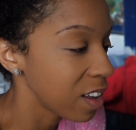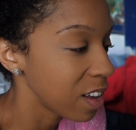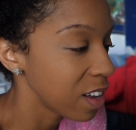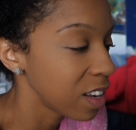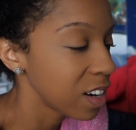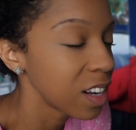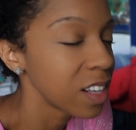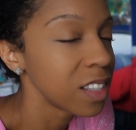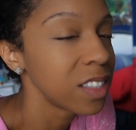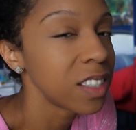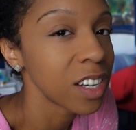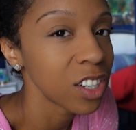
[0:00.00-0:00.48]

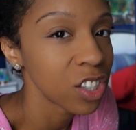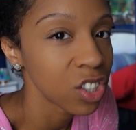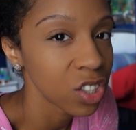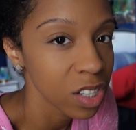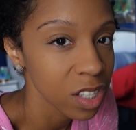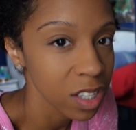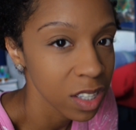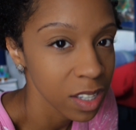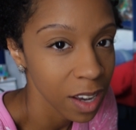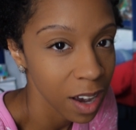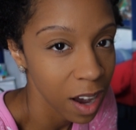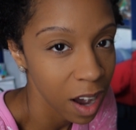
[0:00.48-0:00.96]
In
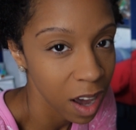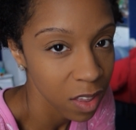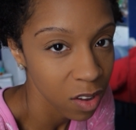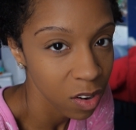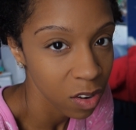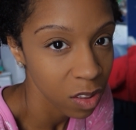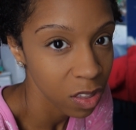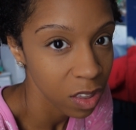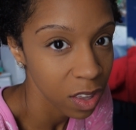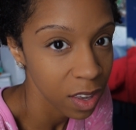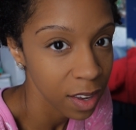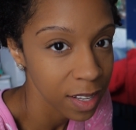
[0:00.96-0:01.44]
addition to
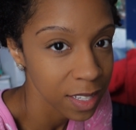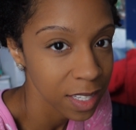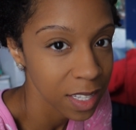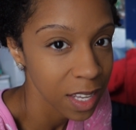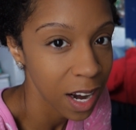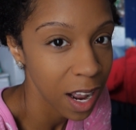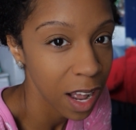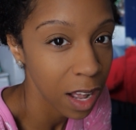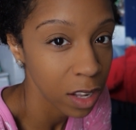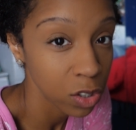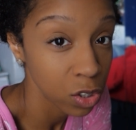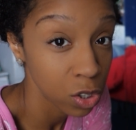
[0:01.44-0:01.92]
other things
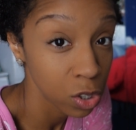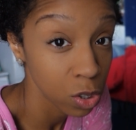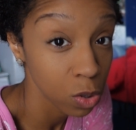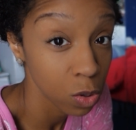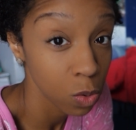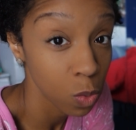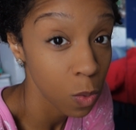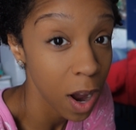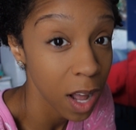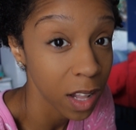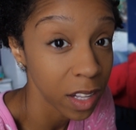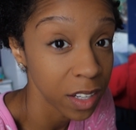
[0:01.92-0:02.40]
that I'll
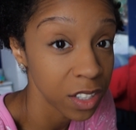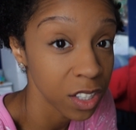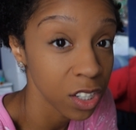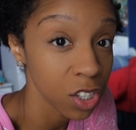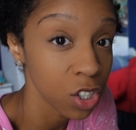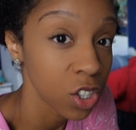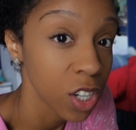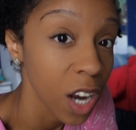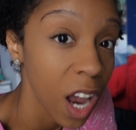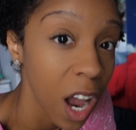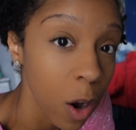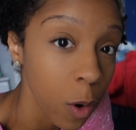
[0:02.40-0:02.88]
do while in the
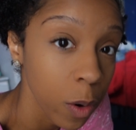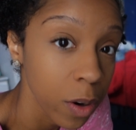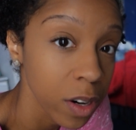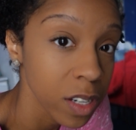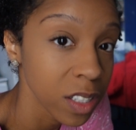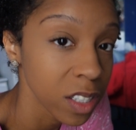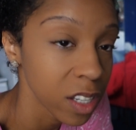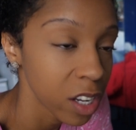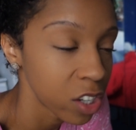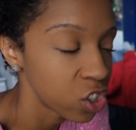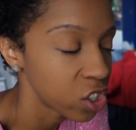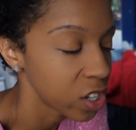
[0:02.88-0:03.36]
shower,
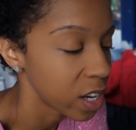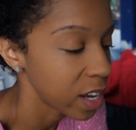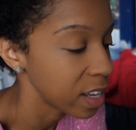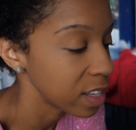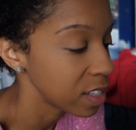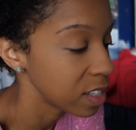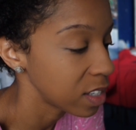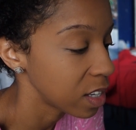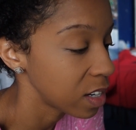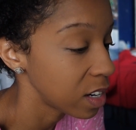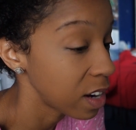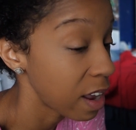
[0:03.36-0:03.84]
such
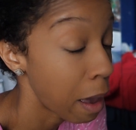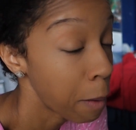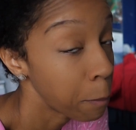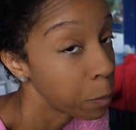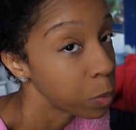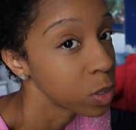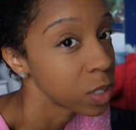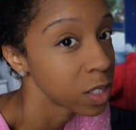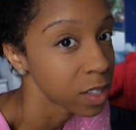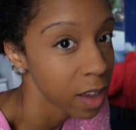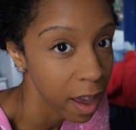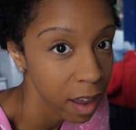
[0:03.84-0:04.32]
as an
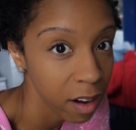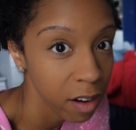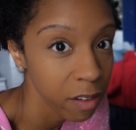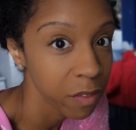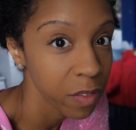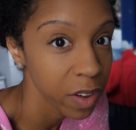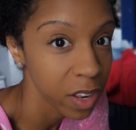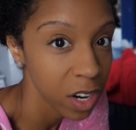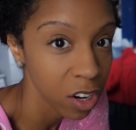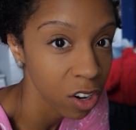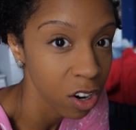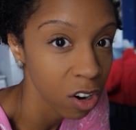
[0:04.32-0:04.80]
apple cider
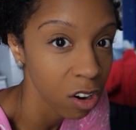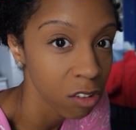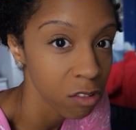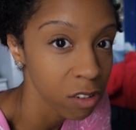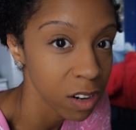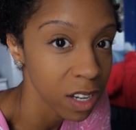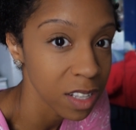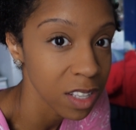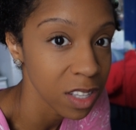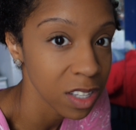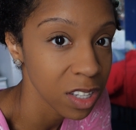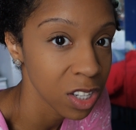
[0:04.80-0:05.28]
vinegar
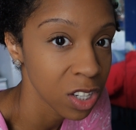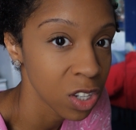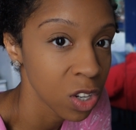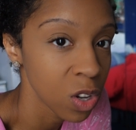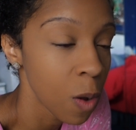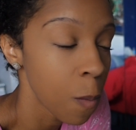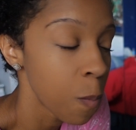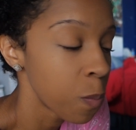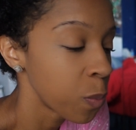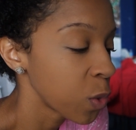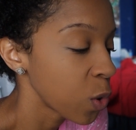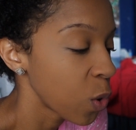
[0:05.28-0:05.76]
rinse
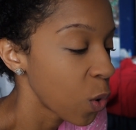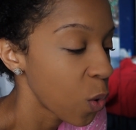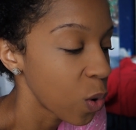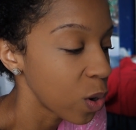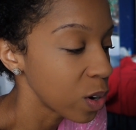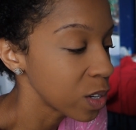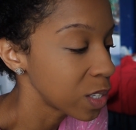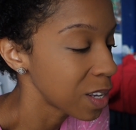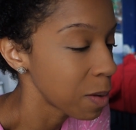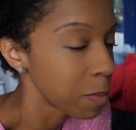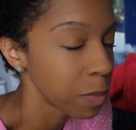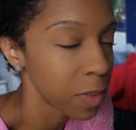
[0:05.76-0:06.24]

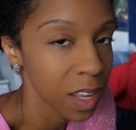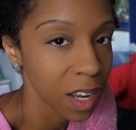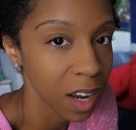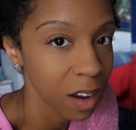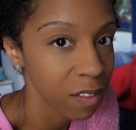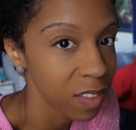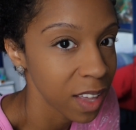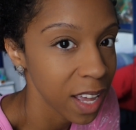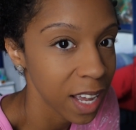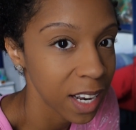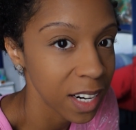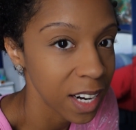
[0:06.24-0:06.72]
or something
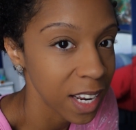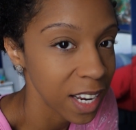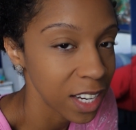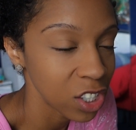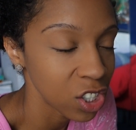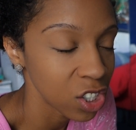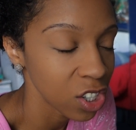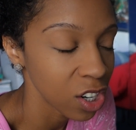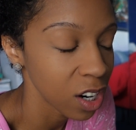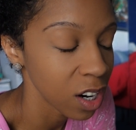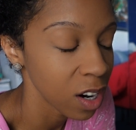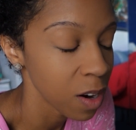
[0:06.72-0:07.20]
of that
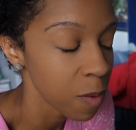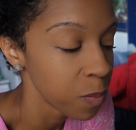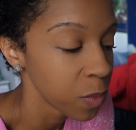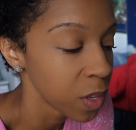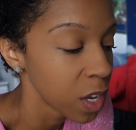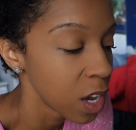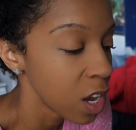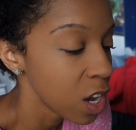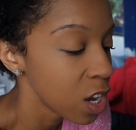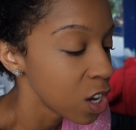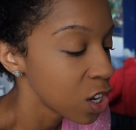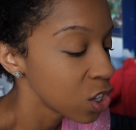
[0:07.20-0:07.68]
nature.
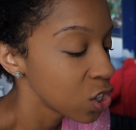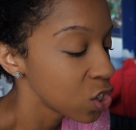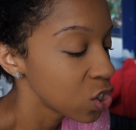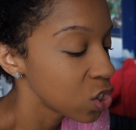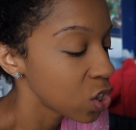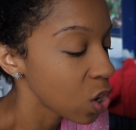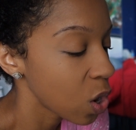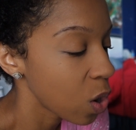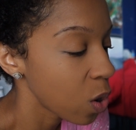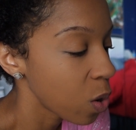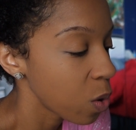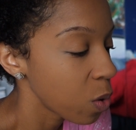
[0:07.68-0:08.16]

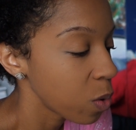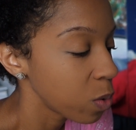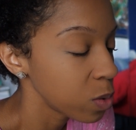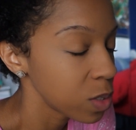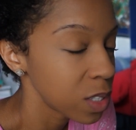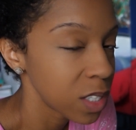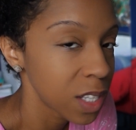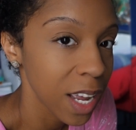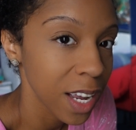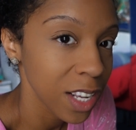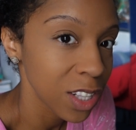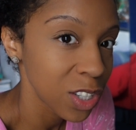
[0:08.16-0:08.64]
So
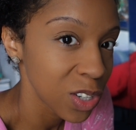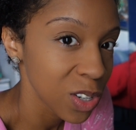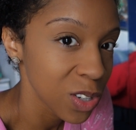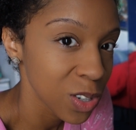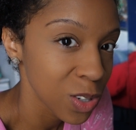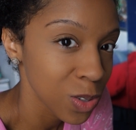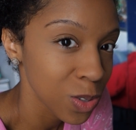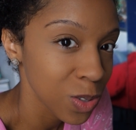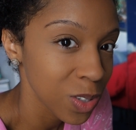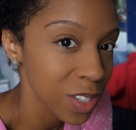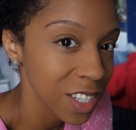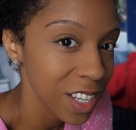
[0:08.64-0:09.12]
stay
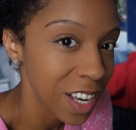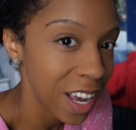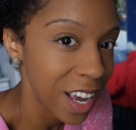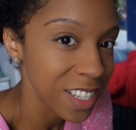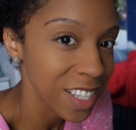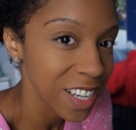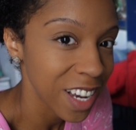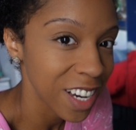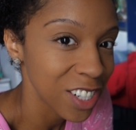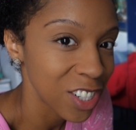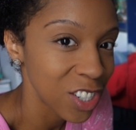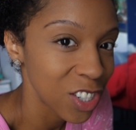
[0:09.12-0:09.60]
tuned
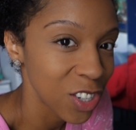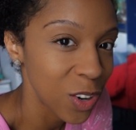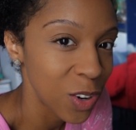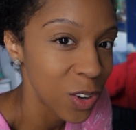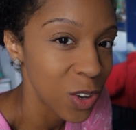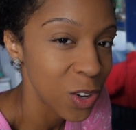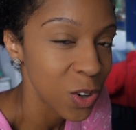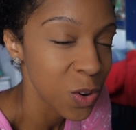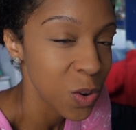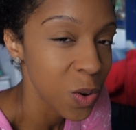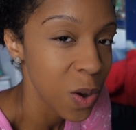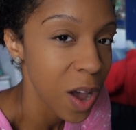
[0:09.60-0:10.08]
as I show
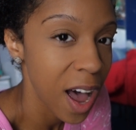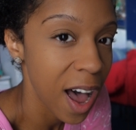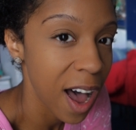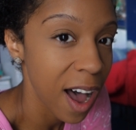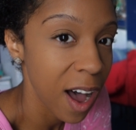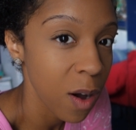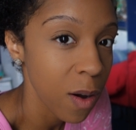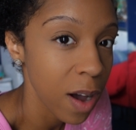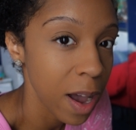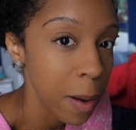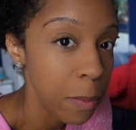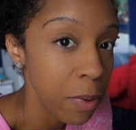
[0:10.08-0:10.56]
you
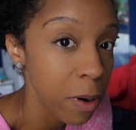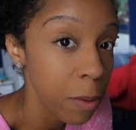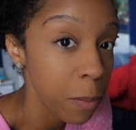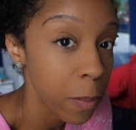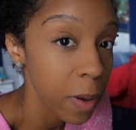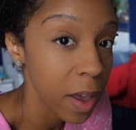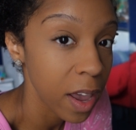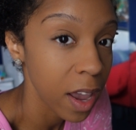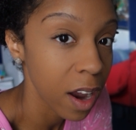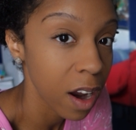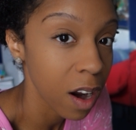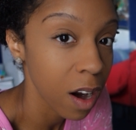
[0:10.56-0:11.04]
how I
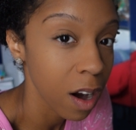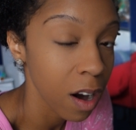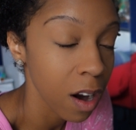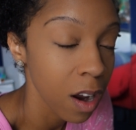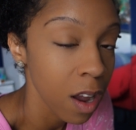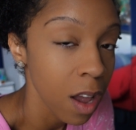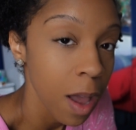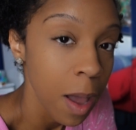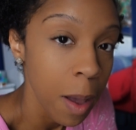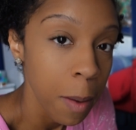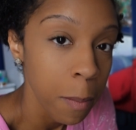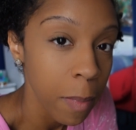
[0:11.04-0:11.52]
prepare
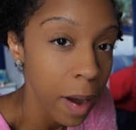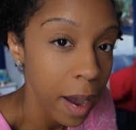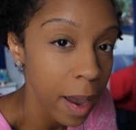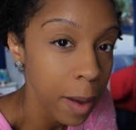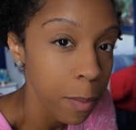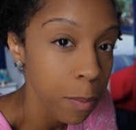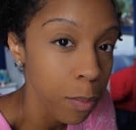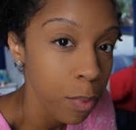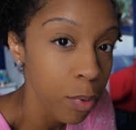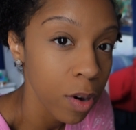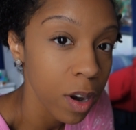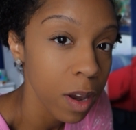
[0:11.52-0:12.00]

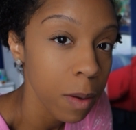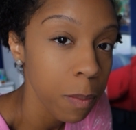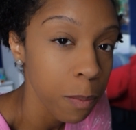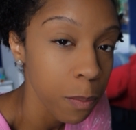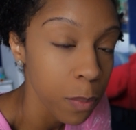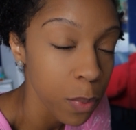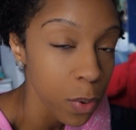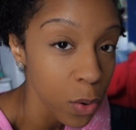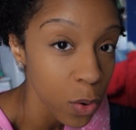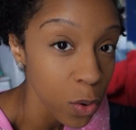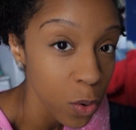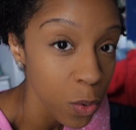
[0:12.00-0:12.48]
my
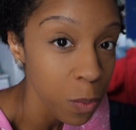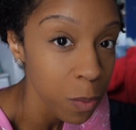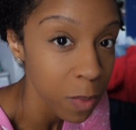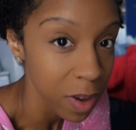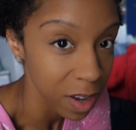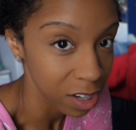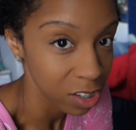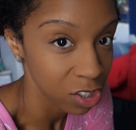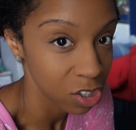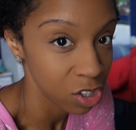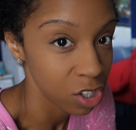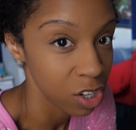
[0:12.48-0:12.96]
pre-poo
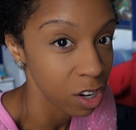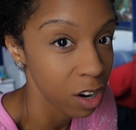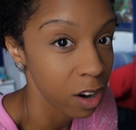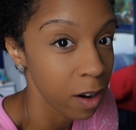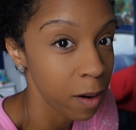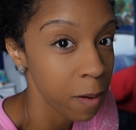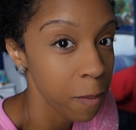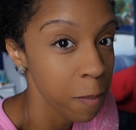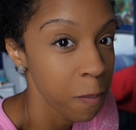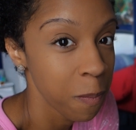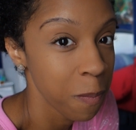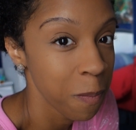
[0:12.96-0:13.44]

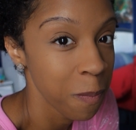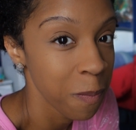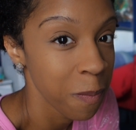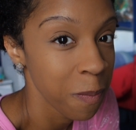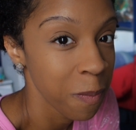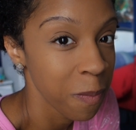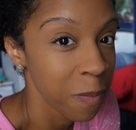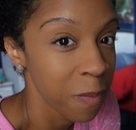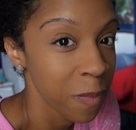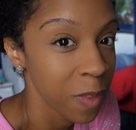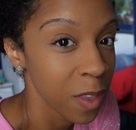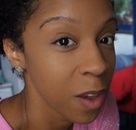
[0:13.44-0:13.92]
mixture
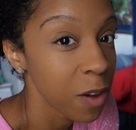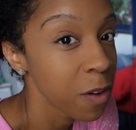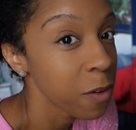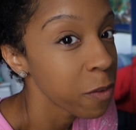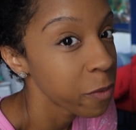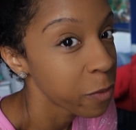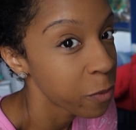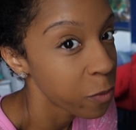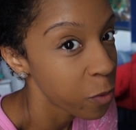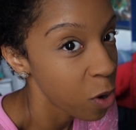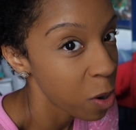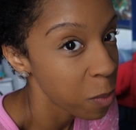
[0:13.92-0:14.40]

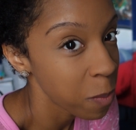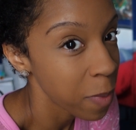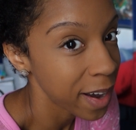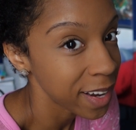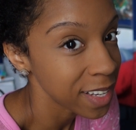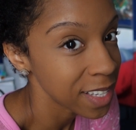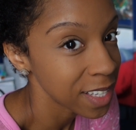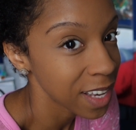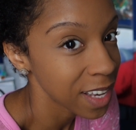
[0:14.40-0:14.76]
for my